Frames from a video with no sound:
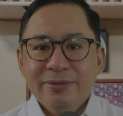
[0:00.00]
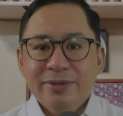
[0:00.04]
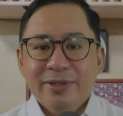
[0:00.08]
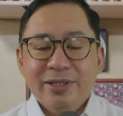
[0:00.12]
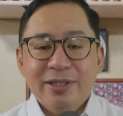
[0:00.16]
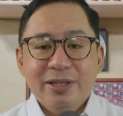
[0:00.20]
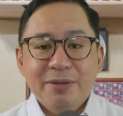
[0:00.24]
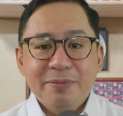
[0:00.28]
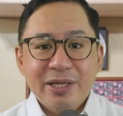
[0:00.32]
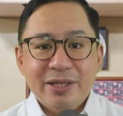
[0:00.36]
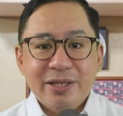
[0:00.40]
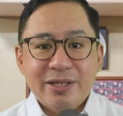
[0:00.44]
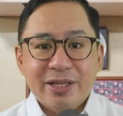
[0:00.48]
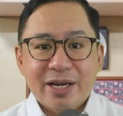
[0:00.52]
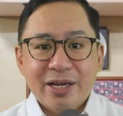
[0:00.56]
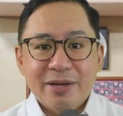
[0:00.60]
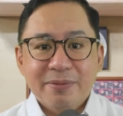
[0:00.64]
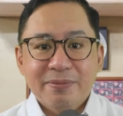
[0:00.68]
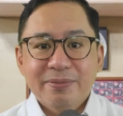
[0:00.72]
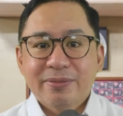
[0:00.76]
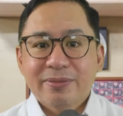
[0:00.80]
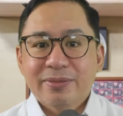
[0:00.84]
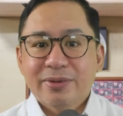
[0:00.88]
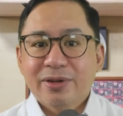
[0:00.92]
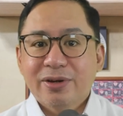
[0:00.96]
In the
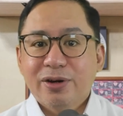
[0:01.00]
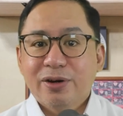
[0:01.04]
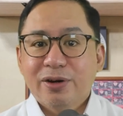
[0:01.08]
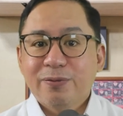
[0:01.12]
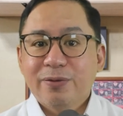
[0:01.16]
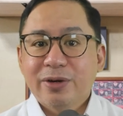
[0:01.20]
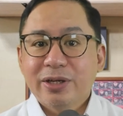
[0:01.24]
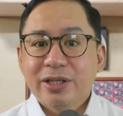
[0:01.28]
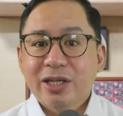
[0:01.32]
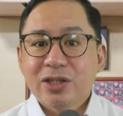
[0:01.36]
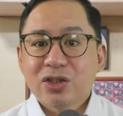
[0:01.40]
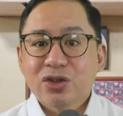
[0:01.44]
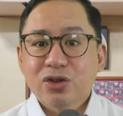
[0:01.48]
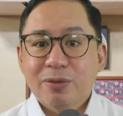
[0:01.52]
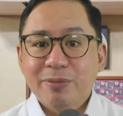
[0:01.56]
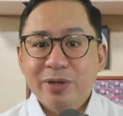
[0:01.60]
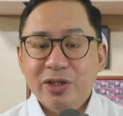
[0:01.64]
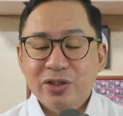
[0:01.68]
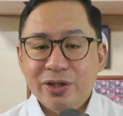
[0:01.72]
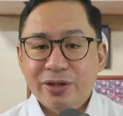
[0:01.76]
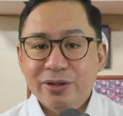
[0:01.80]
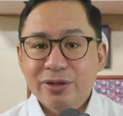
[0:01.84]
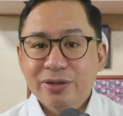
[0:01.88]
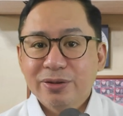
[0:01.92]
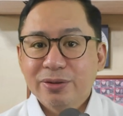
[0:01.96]
meantime, the Governance
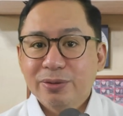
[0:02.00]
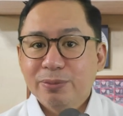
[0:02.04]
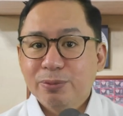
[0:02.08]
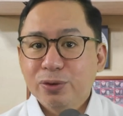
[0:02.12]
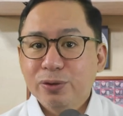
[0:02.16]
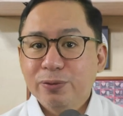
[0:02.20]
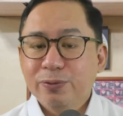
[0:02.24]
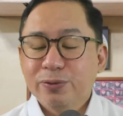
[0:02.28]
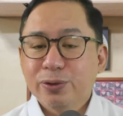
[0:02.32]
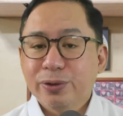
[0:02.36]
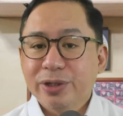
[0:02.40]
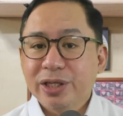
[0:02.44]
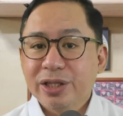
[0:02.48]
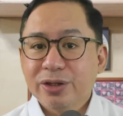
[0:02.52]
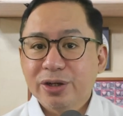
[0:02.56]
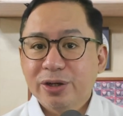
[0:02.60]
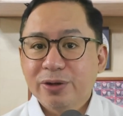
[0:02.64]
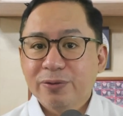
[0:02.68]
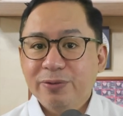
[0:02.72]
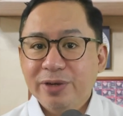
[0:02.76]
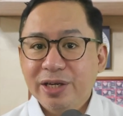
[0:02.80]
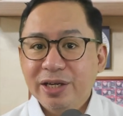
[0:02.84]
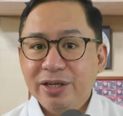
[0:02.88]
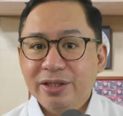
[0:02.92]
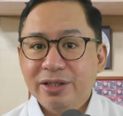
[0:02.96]
Commission moved to
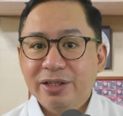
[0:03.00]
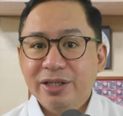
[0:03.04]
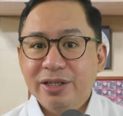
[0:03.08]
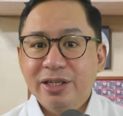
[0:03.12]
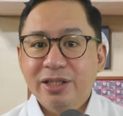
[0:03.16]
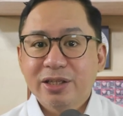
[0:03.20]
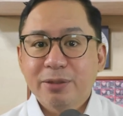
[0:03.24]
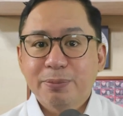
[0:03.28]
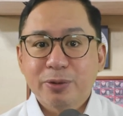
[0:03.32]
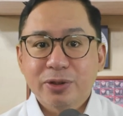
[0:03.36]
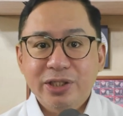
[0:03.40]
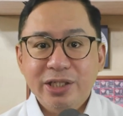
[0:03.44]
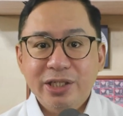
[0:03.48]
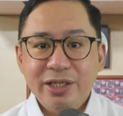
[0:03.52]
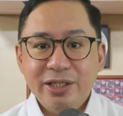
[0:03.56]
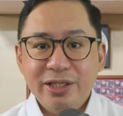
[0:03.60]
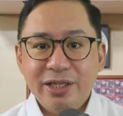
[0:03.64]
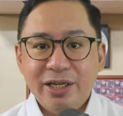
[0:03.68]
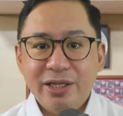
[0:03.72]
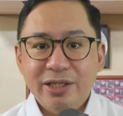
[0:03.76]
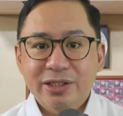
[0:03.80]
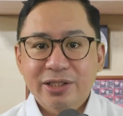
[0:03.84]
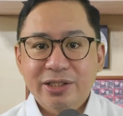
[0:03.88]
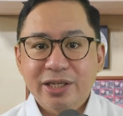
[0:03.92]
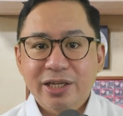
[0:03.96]
intervene in the
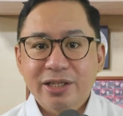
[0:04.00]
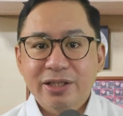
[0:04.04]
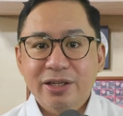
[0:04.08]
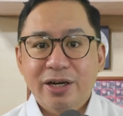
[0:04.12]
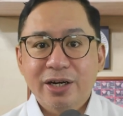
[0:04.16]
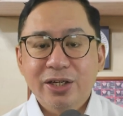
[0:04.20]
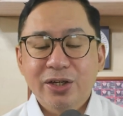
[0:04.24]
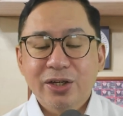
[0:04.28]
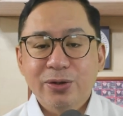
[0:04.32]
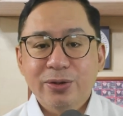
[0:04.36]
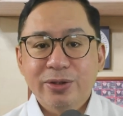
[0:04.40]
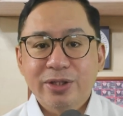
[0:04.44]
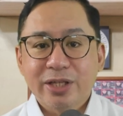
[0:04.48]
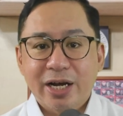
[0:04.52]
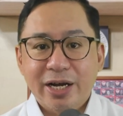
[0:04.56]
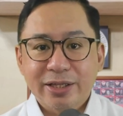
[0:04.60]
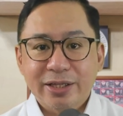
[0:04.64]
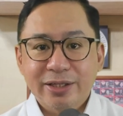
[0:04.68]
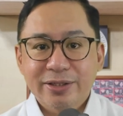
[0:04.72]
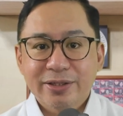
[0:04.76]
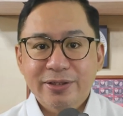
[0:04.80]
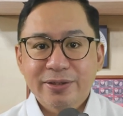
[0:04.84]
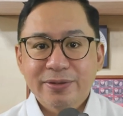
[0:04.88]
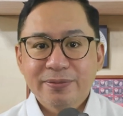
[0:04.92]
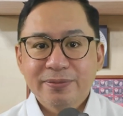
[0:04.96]
proceedings and argued
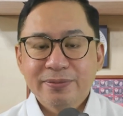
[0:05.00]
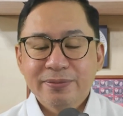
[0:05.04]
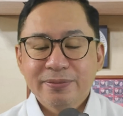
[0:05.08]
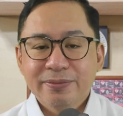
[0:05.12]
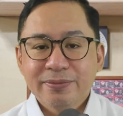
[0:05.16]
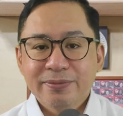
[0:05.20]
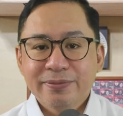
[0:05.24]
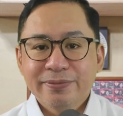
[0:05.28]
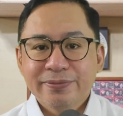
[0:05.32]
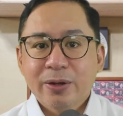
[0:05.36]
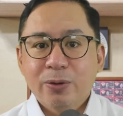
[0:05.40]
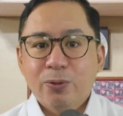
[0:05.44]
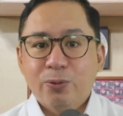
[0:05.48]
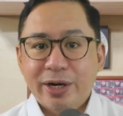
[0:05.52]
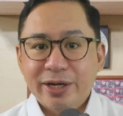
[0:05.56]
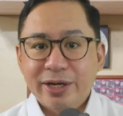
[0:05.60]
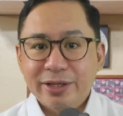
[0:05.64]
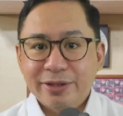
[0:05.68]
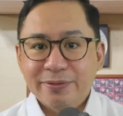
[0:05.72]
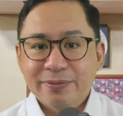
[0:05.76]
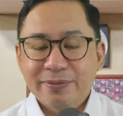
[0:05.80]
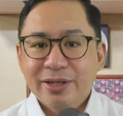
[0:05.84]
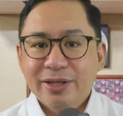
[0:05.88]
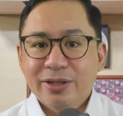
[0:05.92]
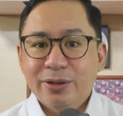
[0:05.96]
that
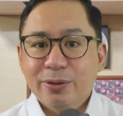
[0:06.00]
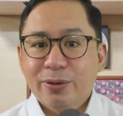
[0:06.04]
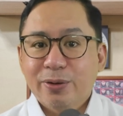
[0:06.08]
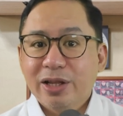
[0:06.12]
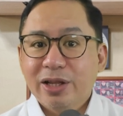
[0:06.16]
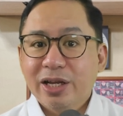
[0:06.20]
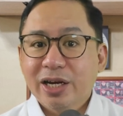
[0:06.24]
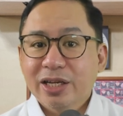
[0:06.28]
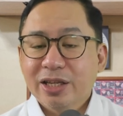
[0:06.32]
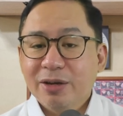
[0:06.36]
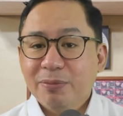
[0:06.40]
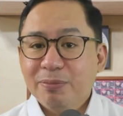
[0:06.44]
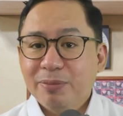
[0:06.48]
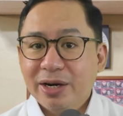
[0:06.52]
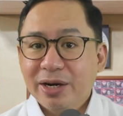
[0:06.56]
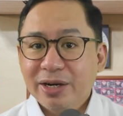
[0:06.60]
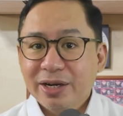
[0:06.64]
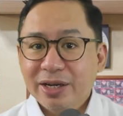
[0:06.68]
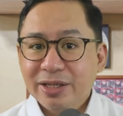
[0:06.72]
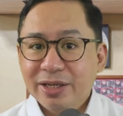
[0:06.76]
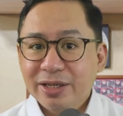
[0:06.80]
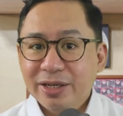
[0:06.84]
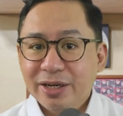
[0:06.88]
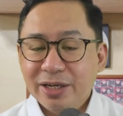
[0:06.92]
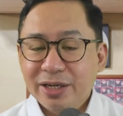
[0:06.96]
1. The collective
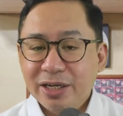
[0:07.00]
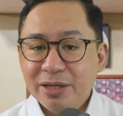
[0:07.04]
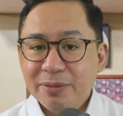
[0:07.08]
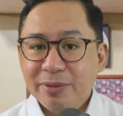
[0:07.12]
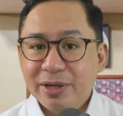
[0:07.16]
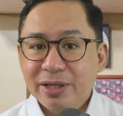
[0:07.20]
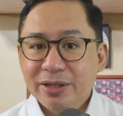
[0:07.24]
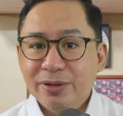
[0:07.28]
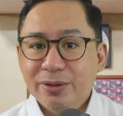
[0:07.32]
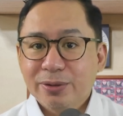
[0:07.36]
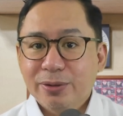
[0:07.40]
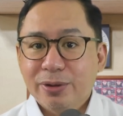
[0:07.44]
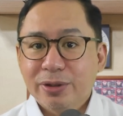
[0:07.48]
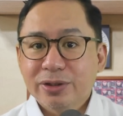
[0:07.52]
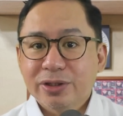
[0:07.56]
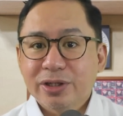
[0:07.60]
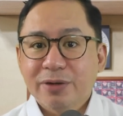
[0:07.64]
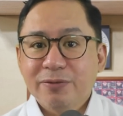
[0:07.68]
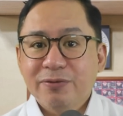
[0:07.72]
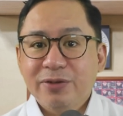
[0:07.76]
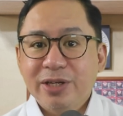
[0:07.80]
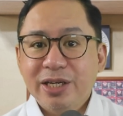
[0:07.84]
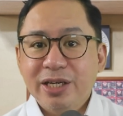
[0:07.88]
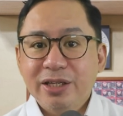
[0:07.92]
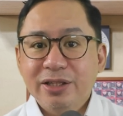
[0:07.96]
bargaining agreement
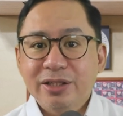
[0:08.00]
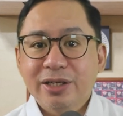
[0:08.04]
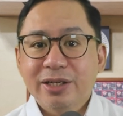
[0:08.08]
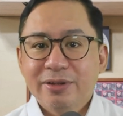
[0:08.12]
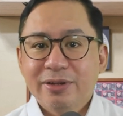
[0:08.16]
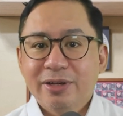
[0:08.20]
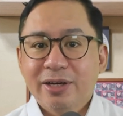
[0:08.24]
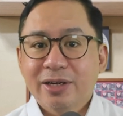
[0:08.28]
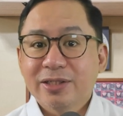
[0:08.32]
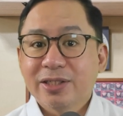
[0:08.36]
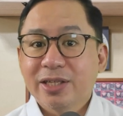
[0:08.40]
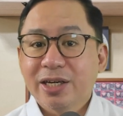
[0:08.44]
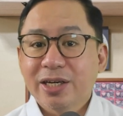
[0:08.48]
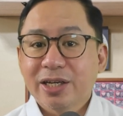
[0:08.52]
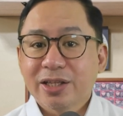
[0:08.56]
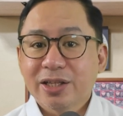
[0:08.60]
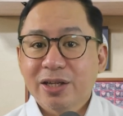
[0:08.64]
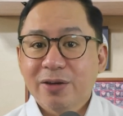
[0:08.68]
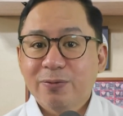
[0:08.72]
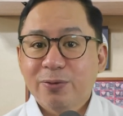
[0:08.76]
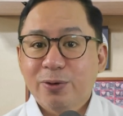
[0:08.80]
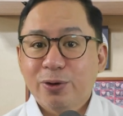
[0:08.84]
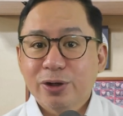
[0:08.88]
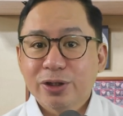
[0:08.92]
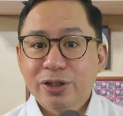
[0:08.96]
contravened
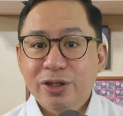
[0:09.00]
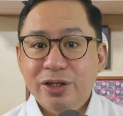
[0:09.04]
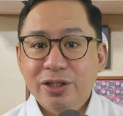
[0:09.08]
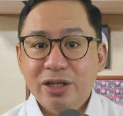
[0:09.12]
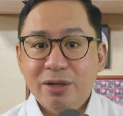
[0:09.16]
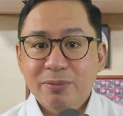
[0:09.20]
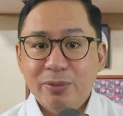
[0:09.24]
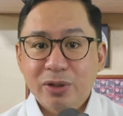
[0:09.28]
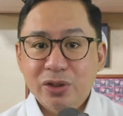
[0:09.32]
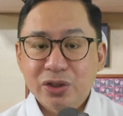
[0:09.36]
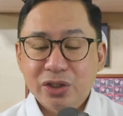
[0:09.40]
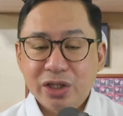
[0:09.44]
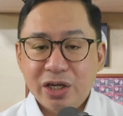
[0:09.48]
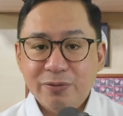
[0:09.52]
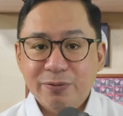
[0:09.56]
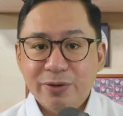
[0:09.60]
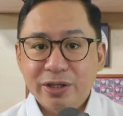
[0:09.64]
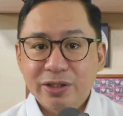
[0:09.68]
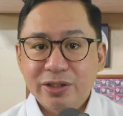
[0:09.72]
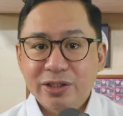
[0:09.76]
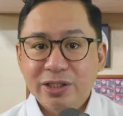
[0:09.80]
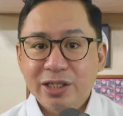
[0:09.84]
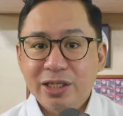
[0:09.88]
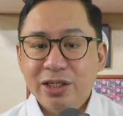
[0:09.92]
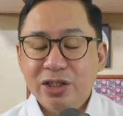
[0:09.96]
Executive Order number
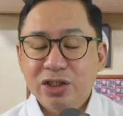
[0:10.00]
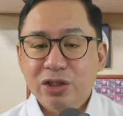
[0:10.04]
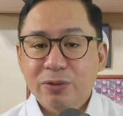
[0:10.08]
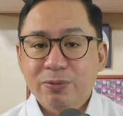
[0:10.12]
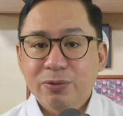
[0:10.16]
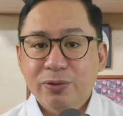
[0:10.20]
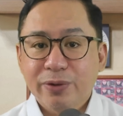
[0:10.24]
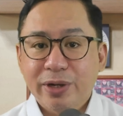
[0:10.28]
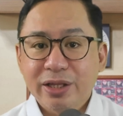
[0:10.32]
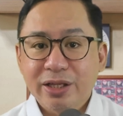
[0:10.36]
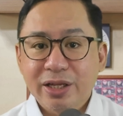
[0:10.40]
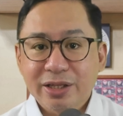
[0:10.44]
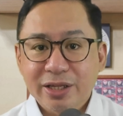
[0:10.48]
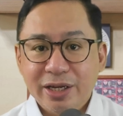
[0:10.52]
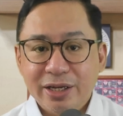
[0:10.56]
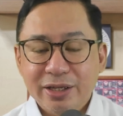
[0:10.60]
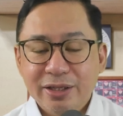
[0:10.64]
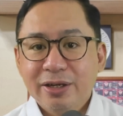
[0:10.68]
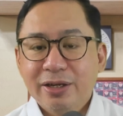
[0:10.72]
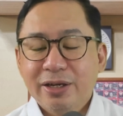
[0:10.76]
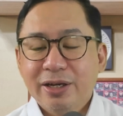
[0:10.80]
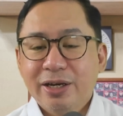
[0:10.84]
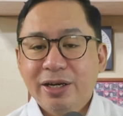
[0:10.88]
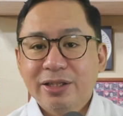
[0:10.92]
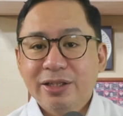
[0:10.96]
no. 7, series of
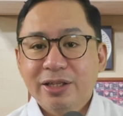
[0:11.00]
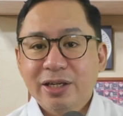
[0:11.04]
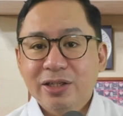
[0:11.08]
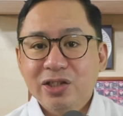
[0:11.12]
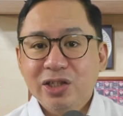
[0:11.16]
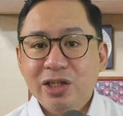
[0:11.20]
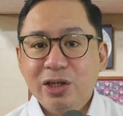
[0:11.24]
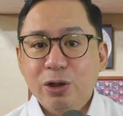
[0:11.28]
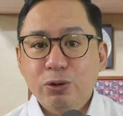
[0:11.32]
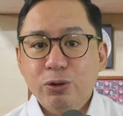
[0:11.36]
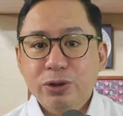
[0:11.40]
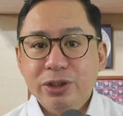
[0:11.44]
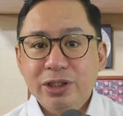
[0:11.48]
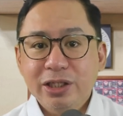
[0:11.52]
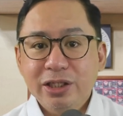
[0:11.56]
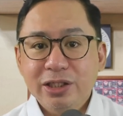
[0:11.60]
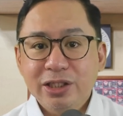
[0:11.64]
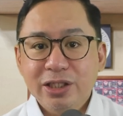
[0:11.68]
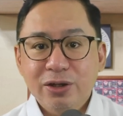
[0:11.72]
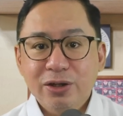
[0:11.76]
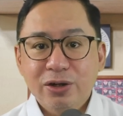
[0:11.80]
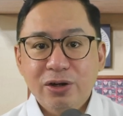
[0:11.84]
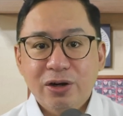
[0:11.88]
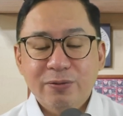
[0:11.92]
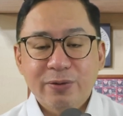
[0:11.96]
2010 and the
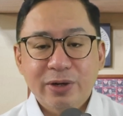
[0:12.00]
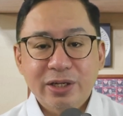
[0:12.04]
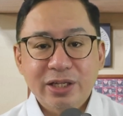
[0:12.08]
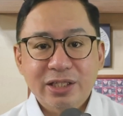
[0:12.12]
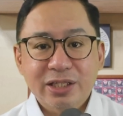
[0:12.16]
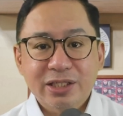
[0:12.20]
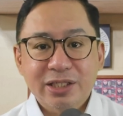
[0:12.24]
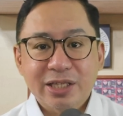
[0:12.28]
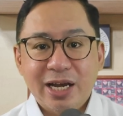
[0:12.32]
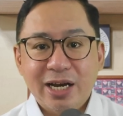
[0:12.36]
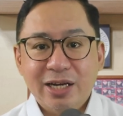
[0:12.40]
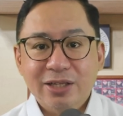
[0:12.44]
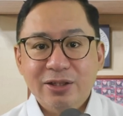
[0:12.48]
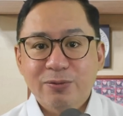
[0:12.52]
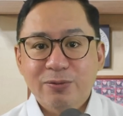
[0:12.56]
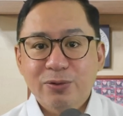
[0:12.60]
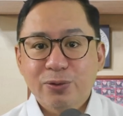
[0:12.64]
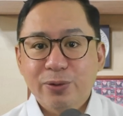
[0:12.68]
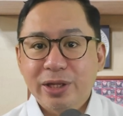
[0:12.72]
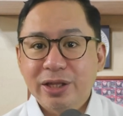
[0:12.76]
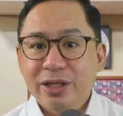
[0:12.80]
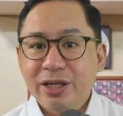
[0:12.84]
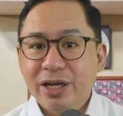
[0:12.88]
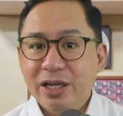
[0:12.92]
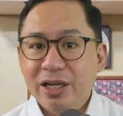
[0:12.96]
GOCC Governance Act of
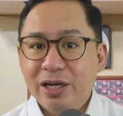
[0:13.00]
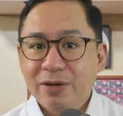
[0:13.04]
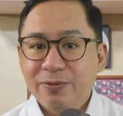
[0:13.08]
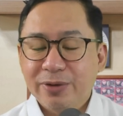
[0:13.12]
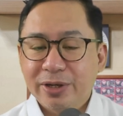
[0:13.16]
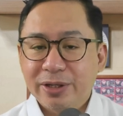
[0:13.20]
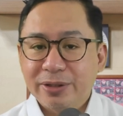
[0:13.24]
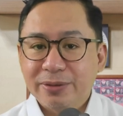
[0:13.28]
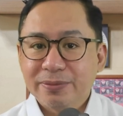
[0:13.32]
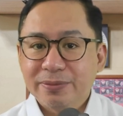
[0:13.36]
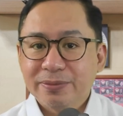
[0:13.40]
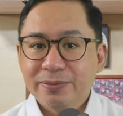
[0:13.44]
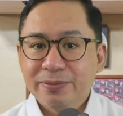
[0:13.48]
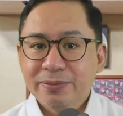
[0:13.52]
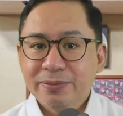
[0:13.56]
2011.